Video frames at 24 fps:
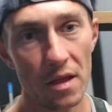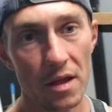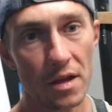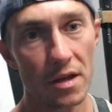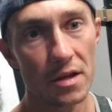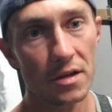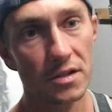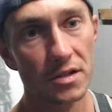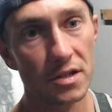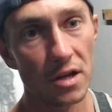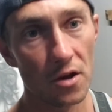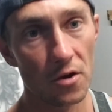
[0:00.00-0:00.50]

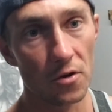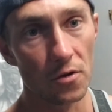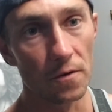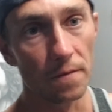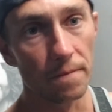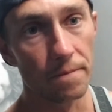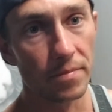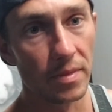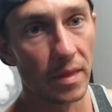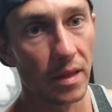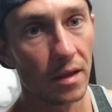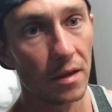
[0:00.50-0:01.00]
So
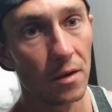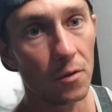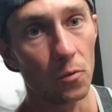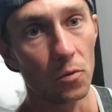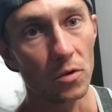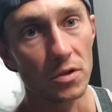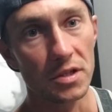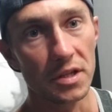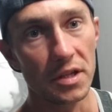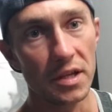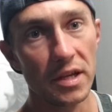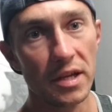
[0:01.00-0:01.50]
once
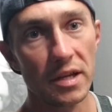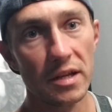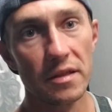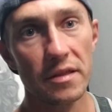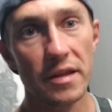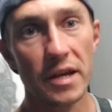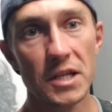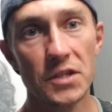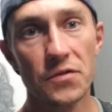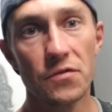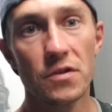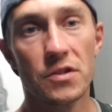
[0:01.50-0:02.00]
again,
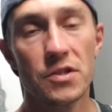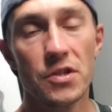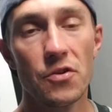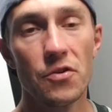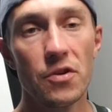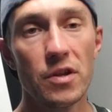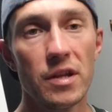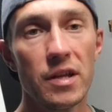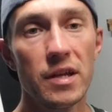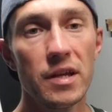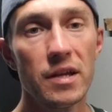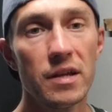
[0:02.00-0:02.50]
thanks for
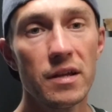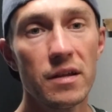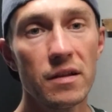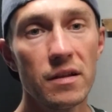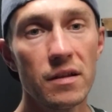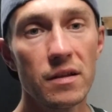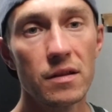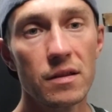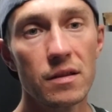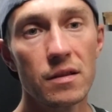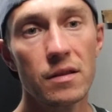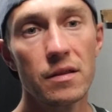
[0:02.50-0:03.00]
tuning in.
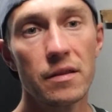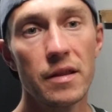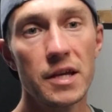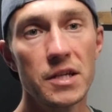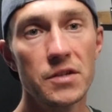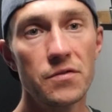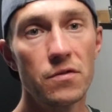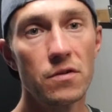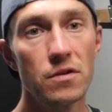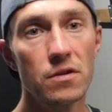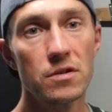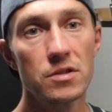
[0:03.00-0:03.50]
Thanks
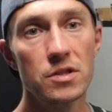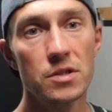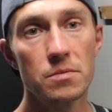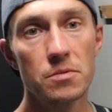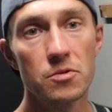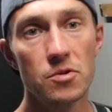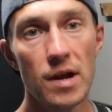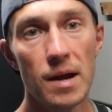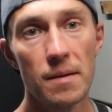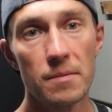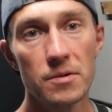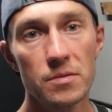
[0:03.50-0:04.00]
for
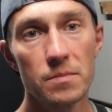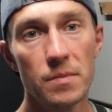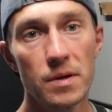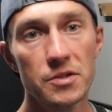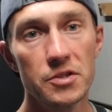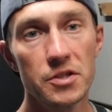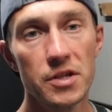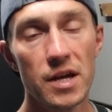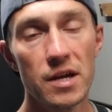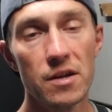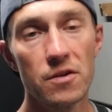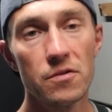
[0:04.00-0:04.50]
subscribing to my
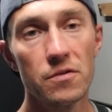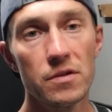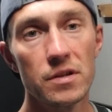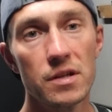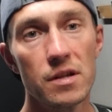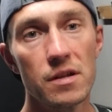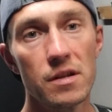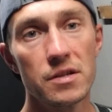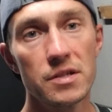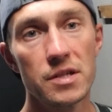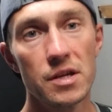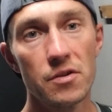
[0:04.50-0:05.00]
channel, and
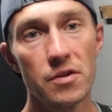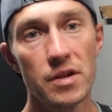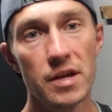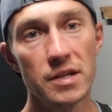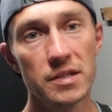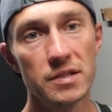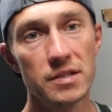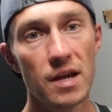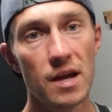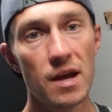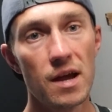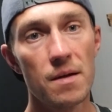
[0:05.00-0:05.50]
until next
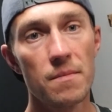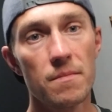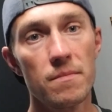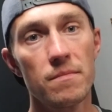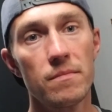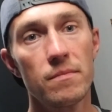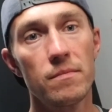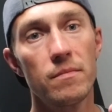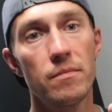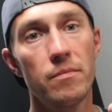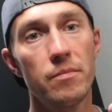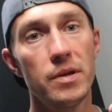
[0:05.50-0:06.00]
time,
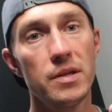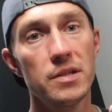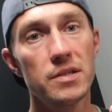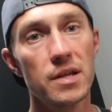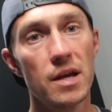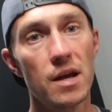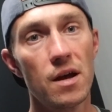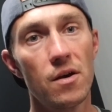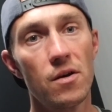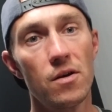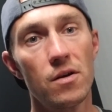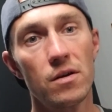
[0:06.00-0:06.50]
peace
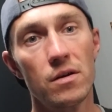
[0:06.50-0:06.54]
out.